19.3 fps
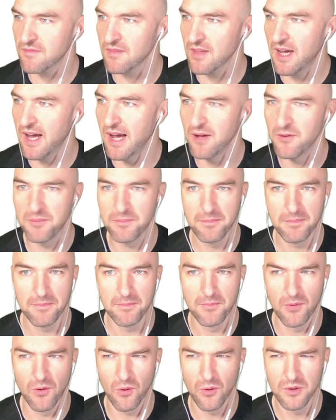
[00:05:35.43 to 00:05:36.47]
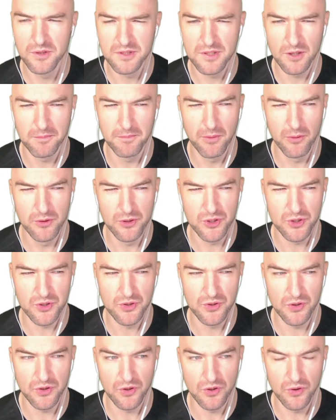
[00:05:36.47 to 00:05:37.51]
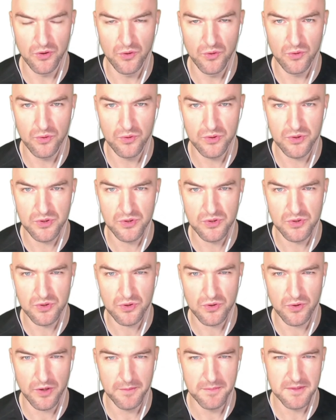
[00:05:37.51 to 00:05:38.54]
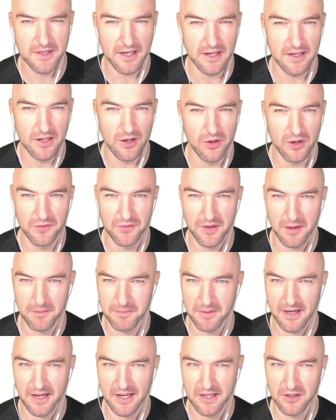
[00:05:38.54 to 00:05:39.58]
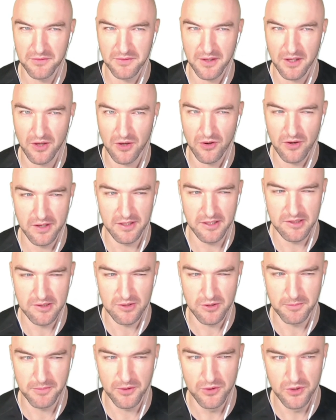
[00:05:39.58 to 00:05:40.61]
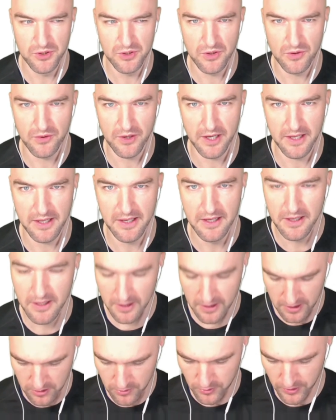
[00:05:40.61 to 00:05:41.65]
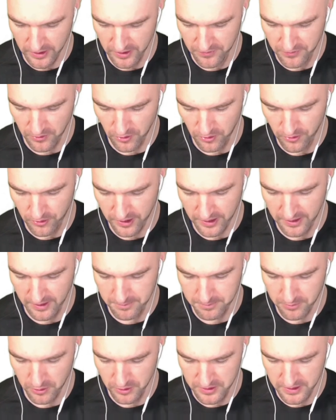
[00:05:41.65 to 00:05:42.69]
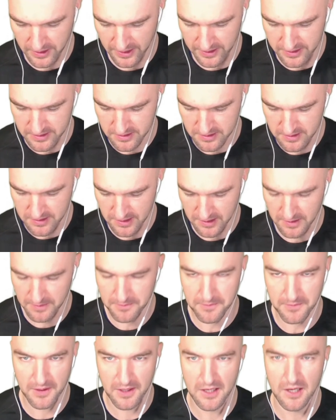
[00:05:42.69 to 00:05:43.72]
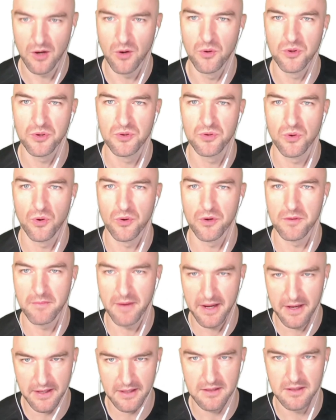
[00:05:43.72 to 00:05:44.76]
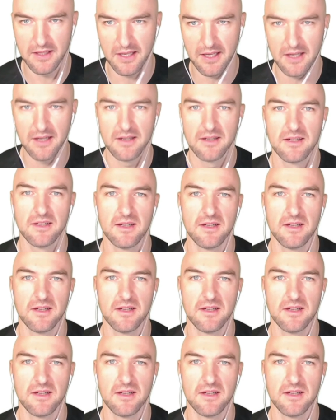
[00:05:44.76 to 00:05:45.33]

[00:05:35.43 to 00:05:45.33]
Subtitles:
I've also pushed new scripts. I don't know if they're part of the current distribution already, where I've already put in some code to automatically